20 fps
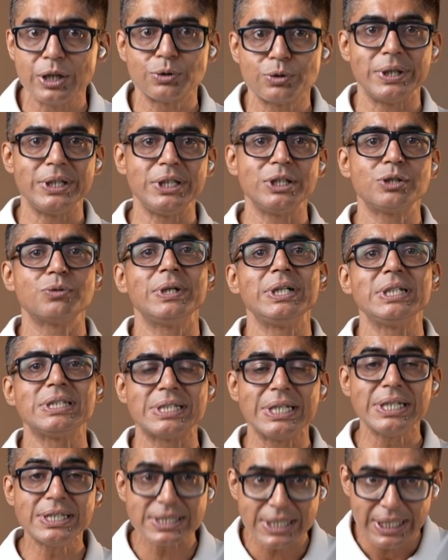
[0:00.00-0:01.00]

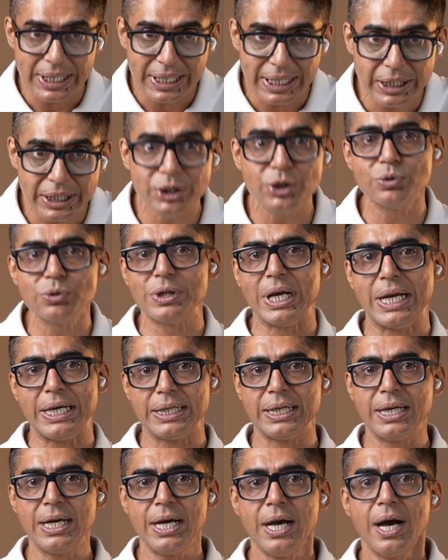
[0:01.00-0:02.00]
2026, in New Delhi,